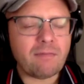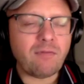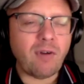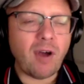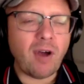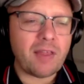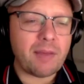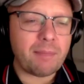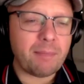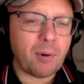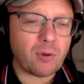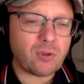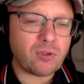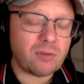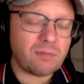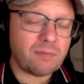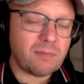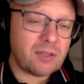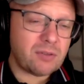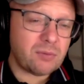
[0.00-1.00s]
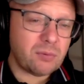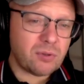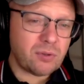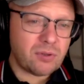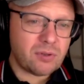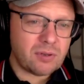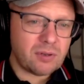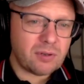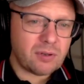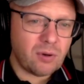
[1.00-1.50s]
right at the bottom, this
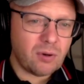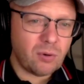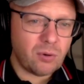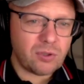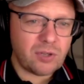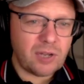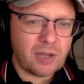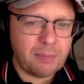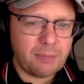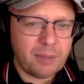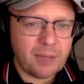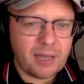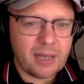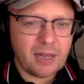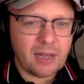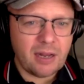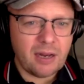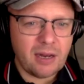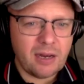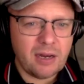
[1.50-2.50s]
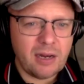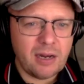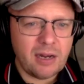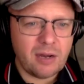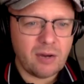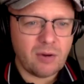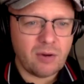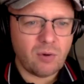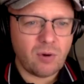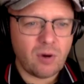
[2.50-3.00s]
was KTP
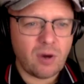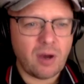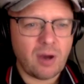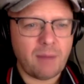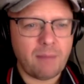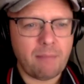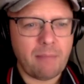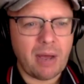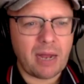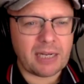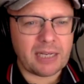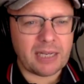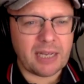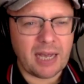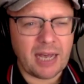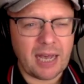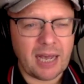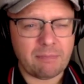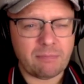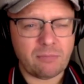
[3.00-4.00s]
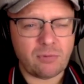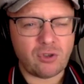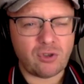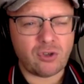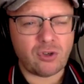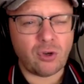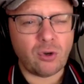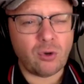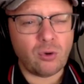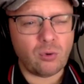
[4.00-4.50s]
0, Mariehamn
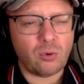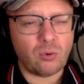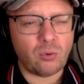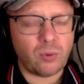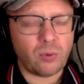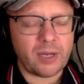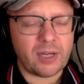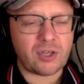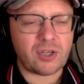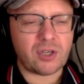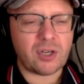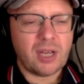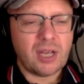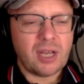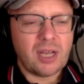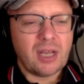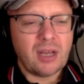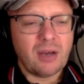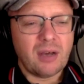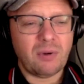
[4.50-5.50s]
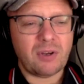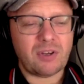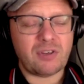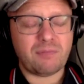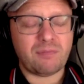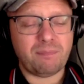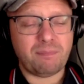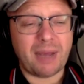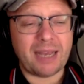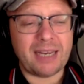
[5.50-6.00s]
2, which
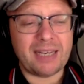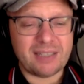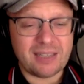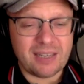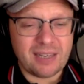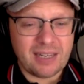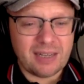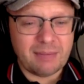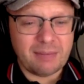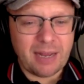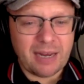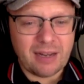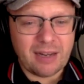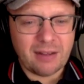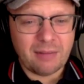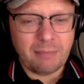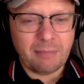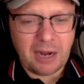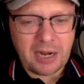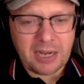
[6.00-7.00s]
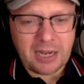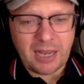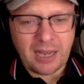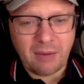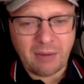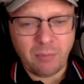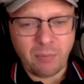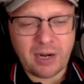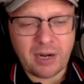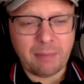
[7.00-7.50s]
basically meant that
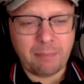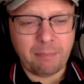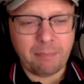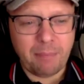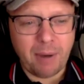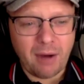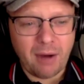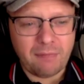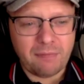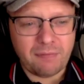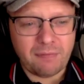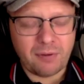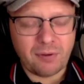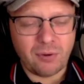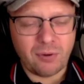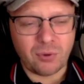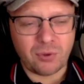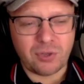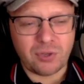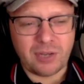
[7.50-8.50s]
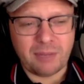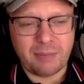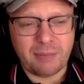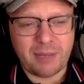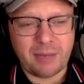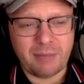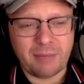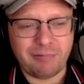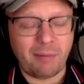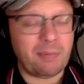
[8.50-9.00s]
Mariehamn went above
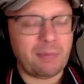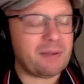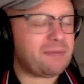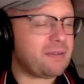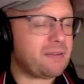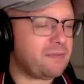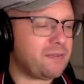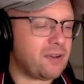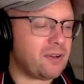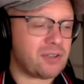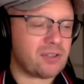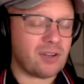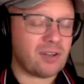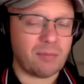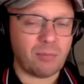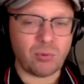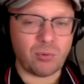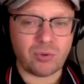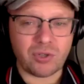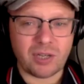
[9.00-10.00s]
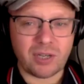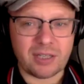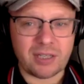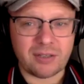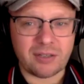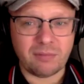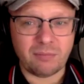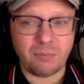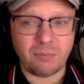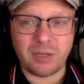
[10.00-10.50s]
KTP, probably for the first time all
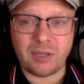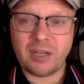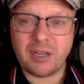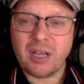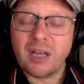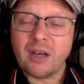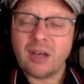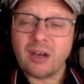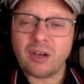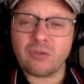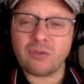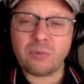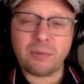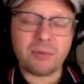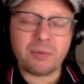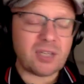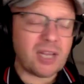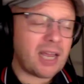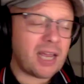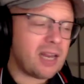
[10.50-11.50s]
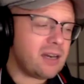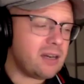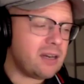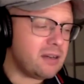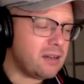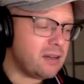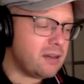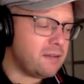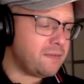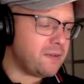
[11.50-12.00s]
season. Because we were saying
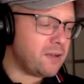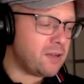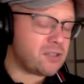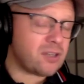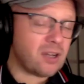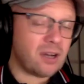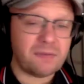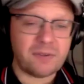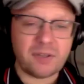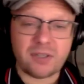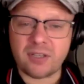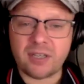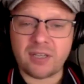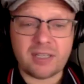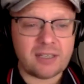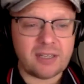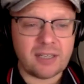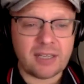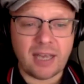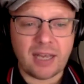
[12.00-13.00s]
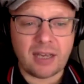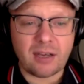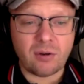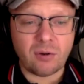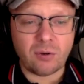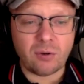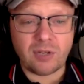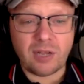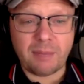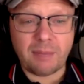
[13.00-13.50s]
the first half of the season again,
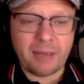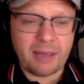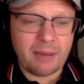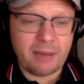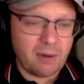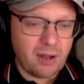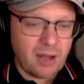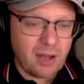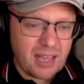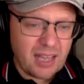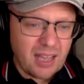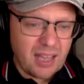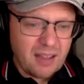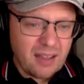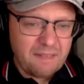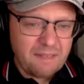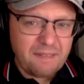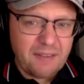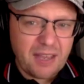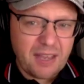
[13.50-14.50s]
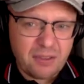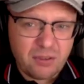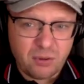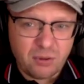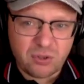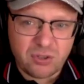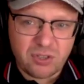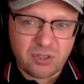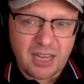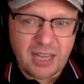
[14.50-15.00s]
KTP were like 5th
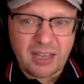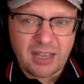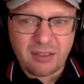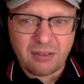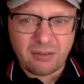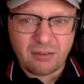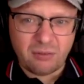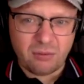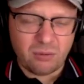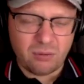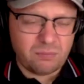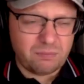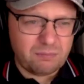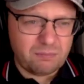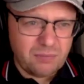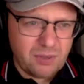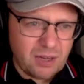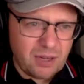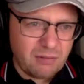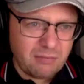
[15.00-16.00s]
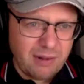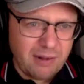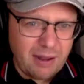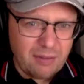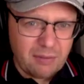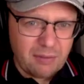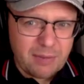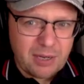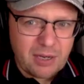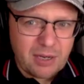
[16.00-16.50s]
or 6th, or
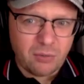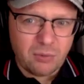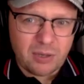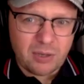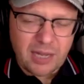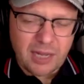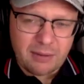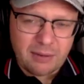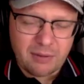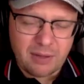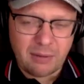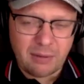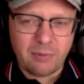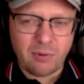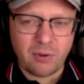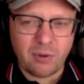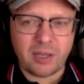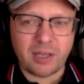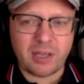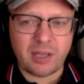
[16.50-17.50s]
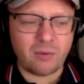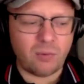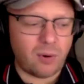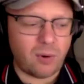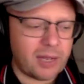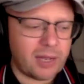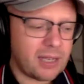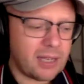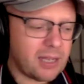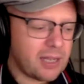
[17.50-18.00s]
around the middle, and they were looking
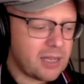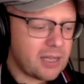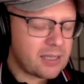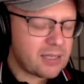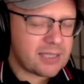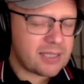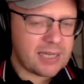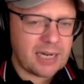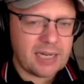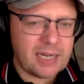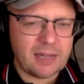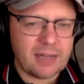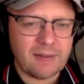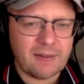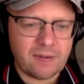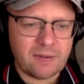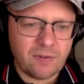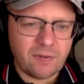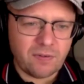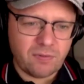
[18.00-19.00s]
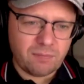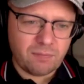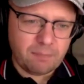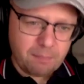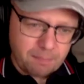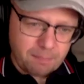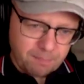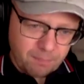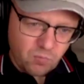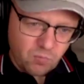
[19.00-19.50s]
quite steady, and they just
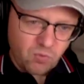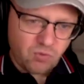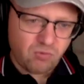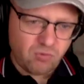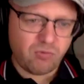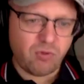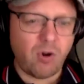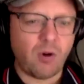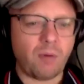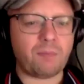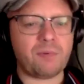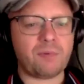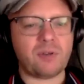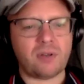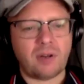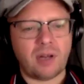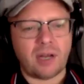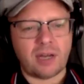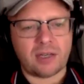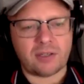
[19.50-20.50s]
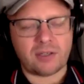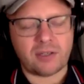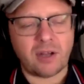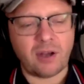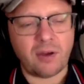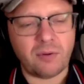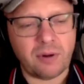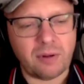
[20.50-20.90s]
dropped like a stone.